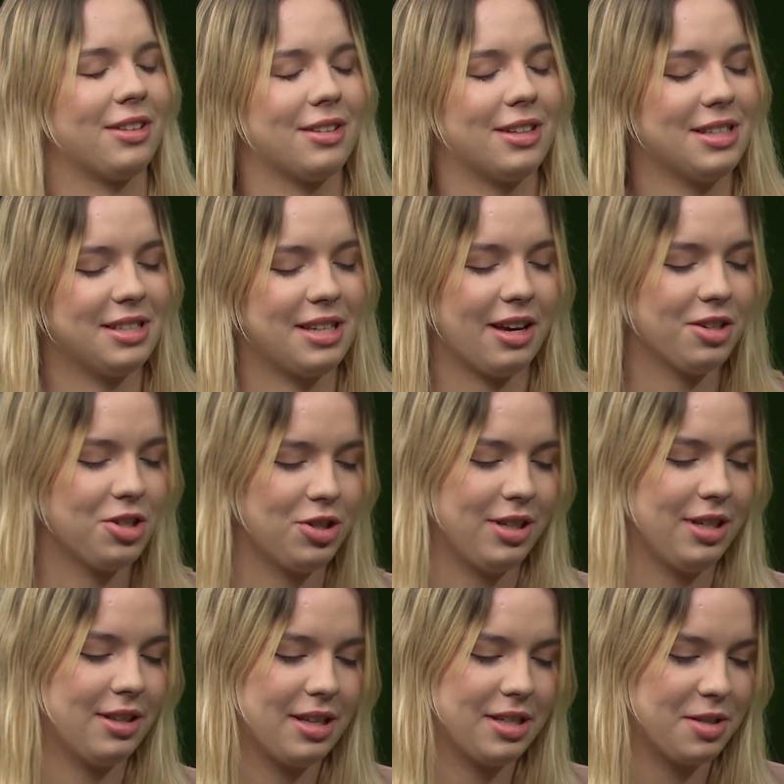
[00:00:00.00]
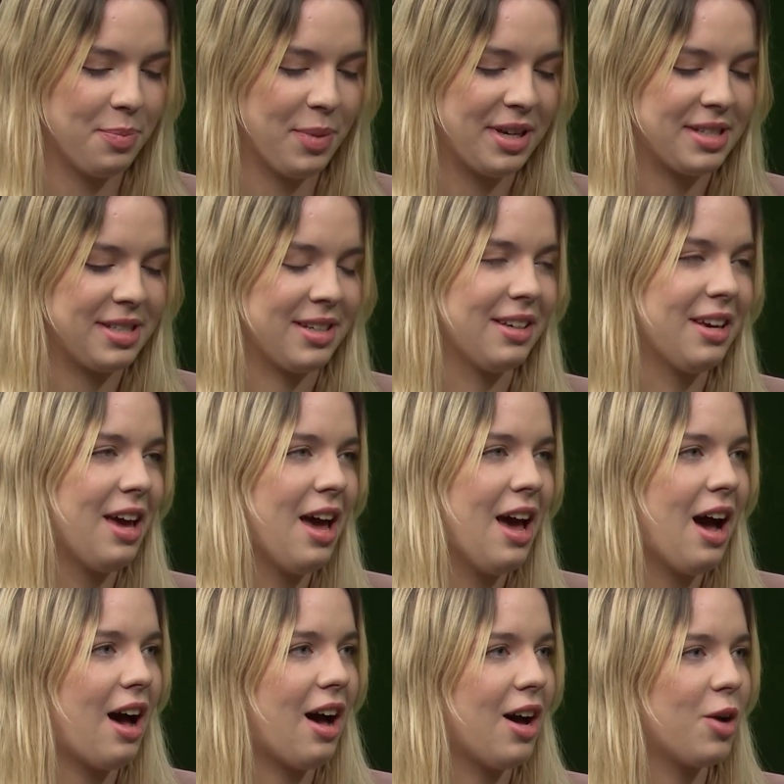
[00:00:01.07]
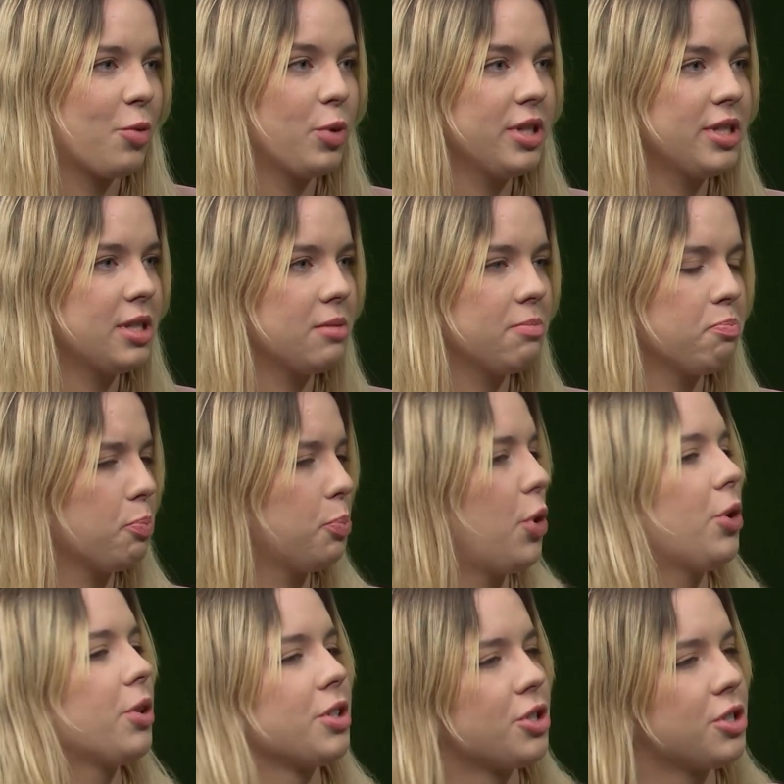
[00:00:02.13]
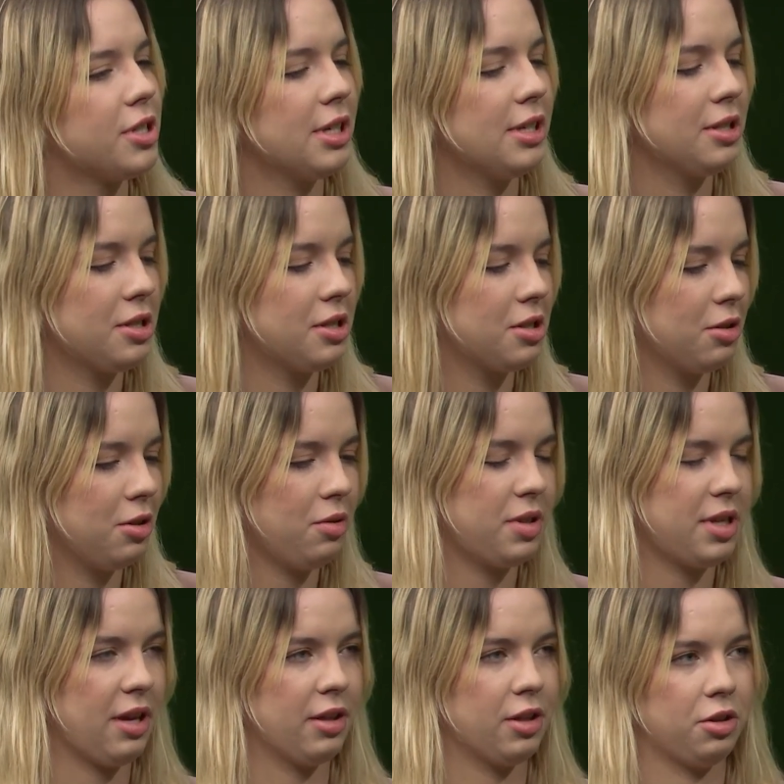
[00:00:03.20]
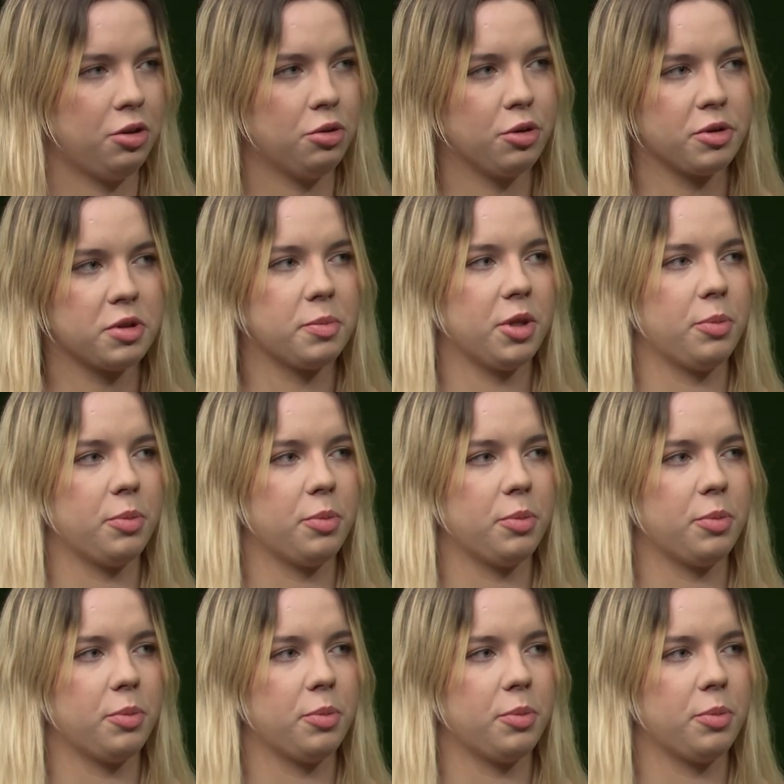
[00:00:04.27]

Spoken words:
That's amazing. With Polish, since you said that you don't speak